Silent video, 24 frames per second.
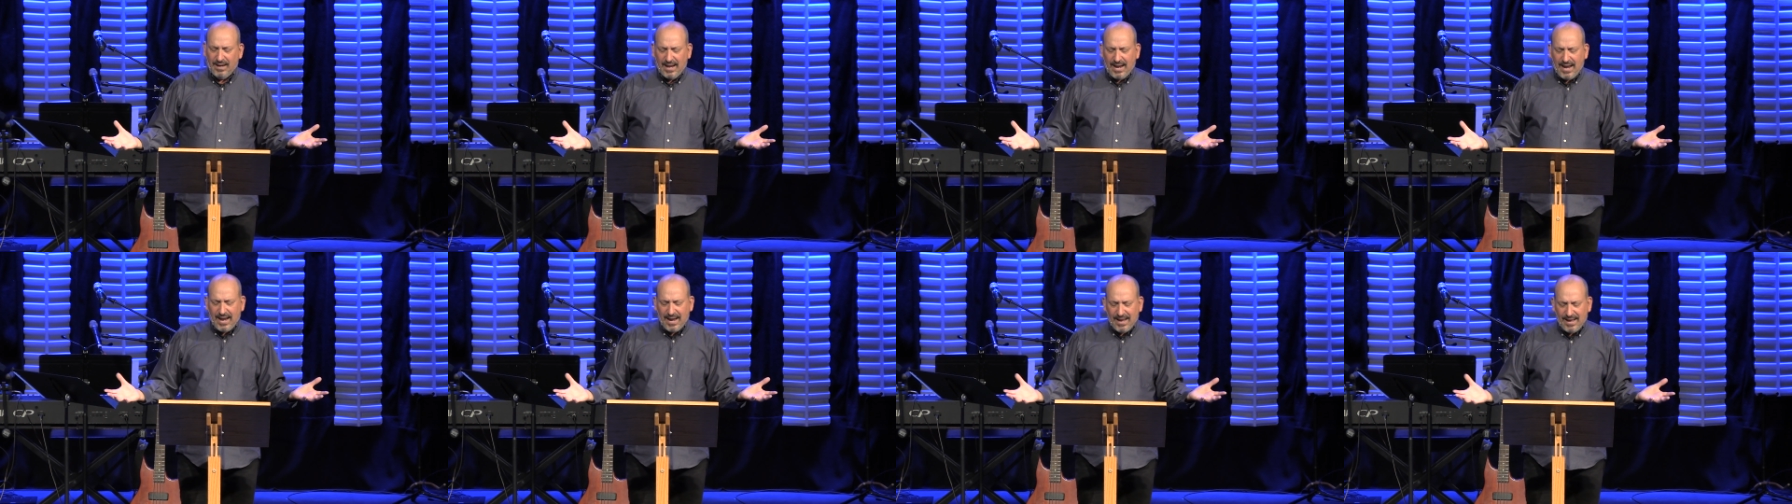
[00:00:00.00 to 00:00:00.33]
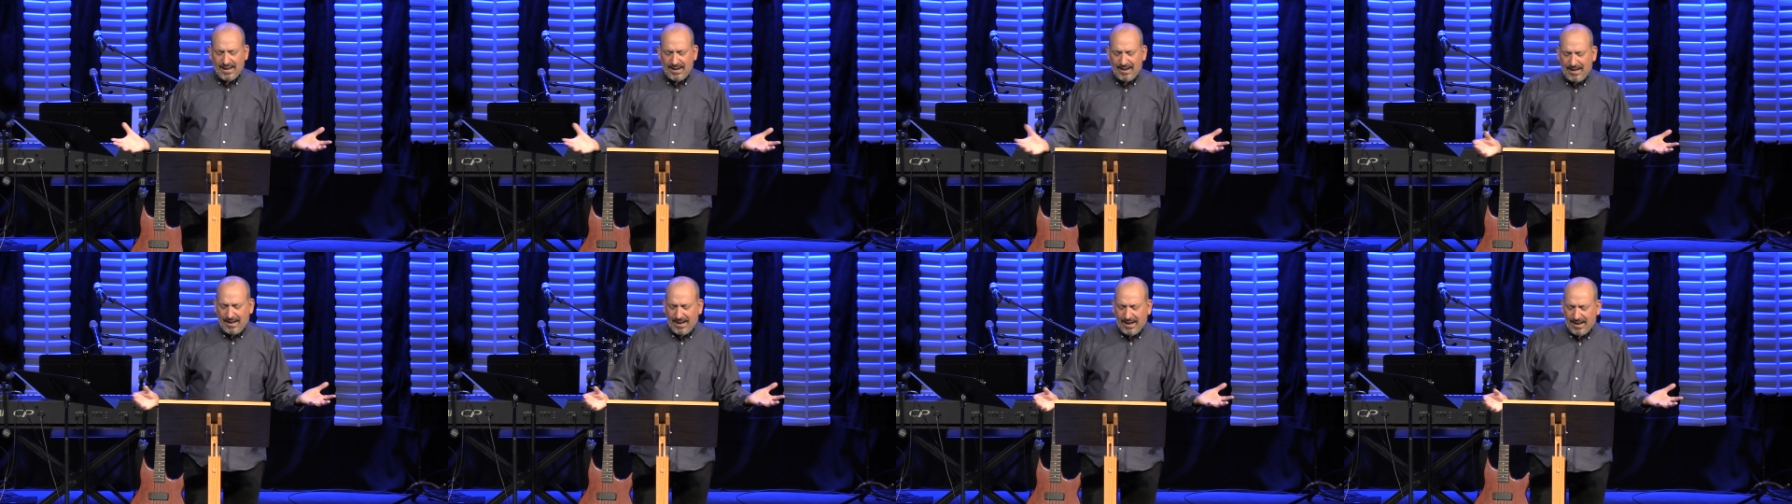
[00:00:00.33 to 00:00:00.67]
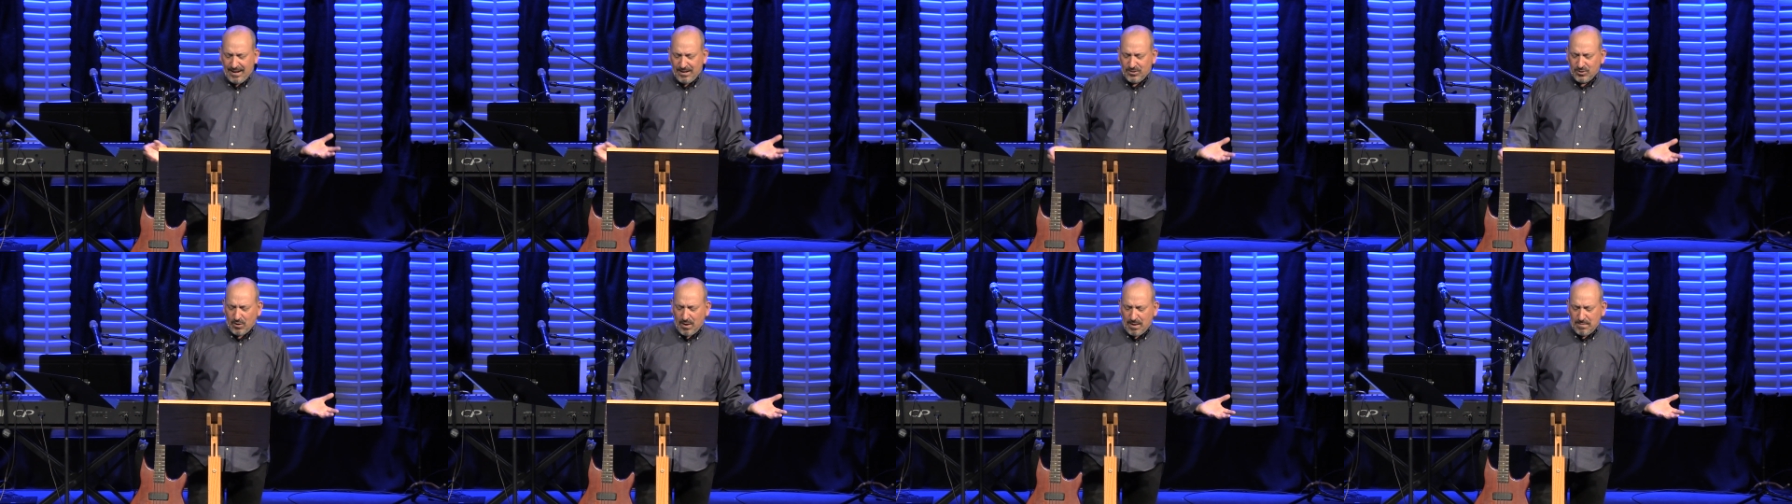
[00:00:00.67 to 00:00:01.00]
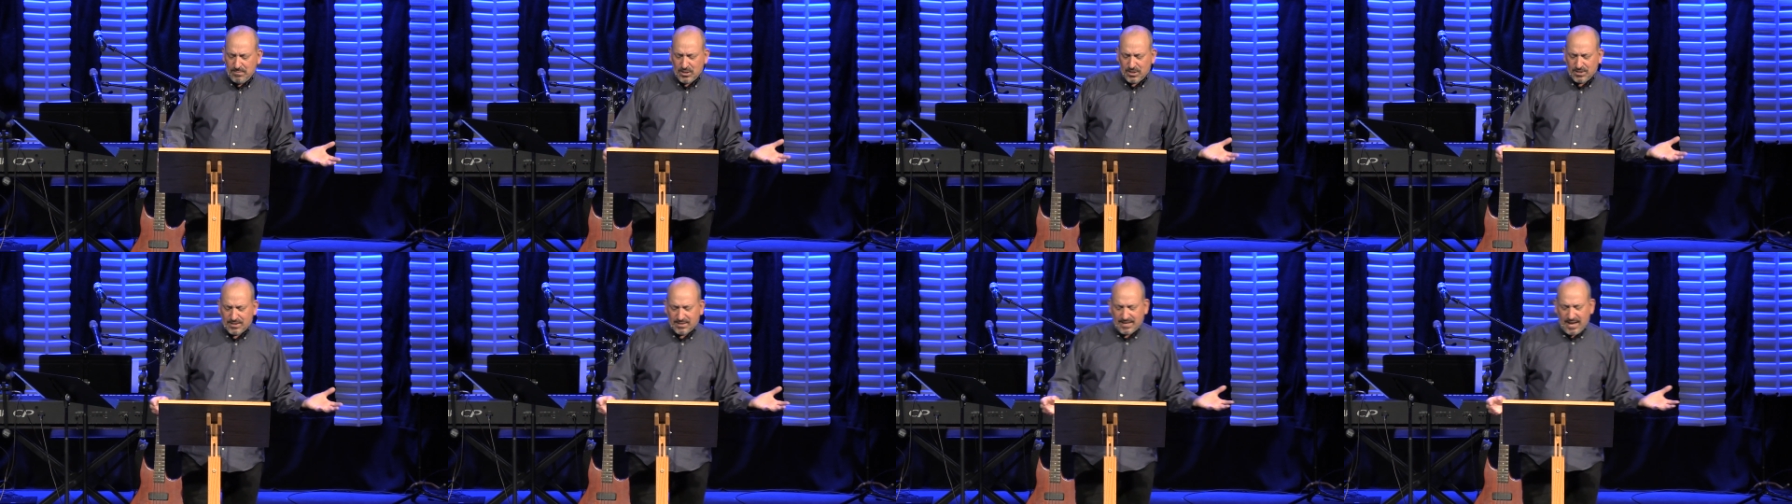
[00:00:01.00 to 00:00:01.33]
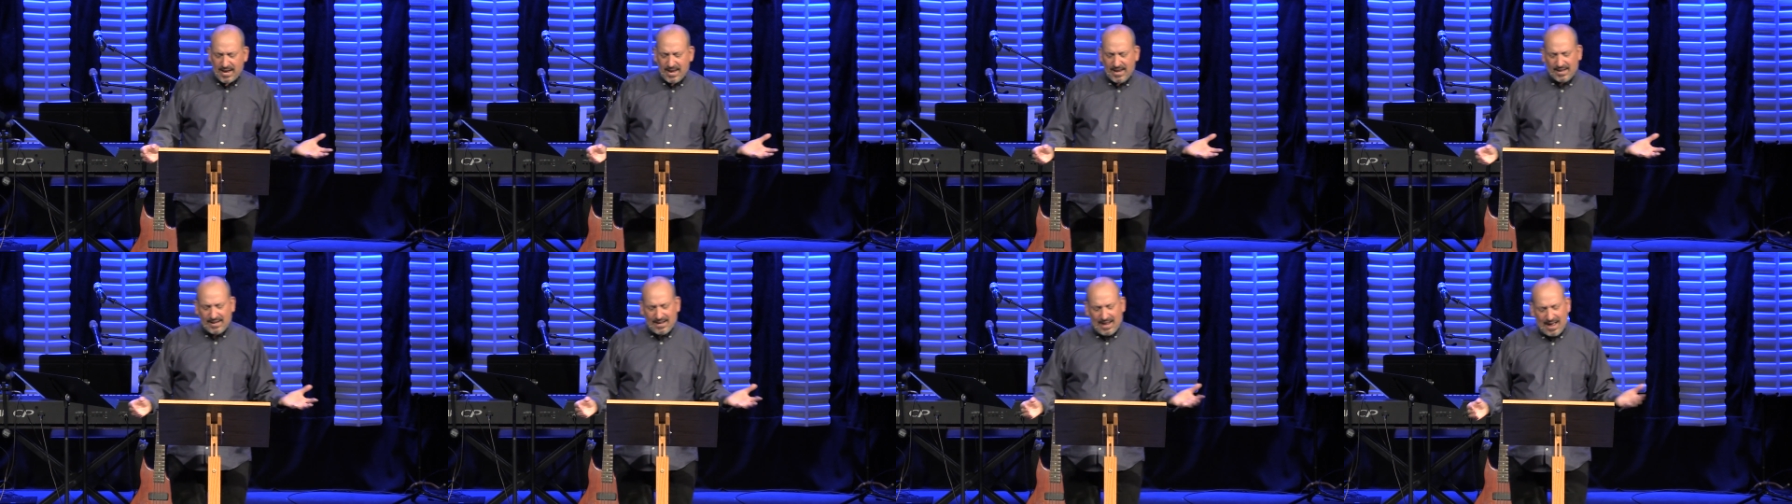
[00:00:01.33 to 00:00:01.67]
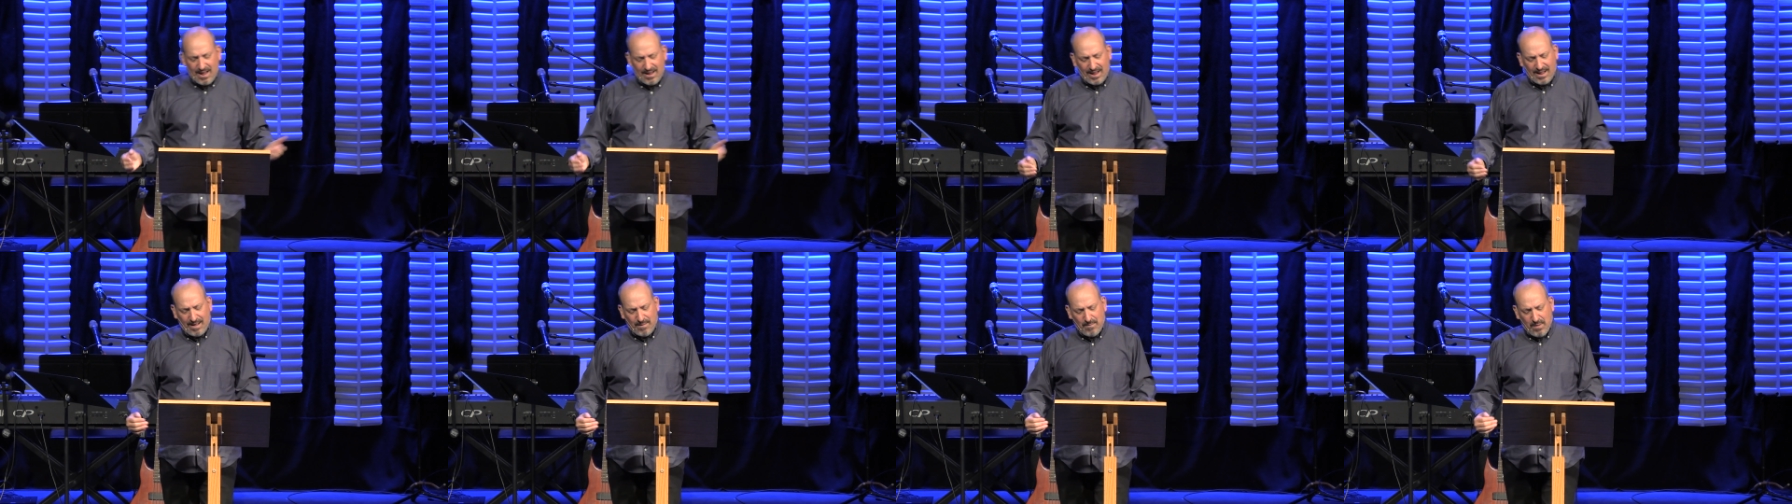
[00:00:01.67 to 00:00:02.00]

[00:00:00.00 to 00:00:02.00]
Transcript: And, and so I'm just saying, I,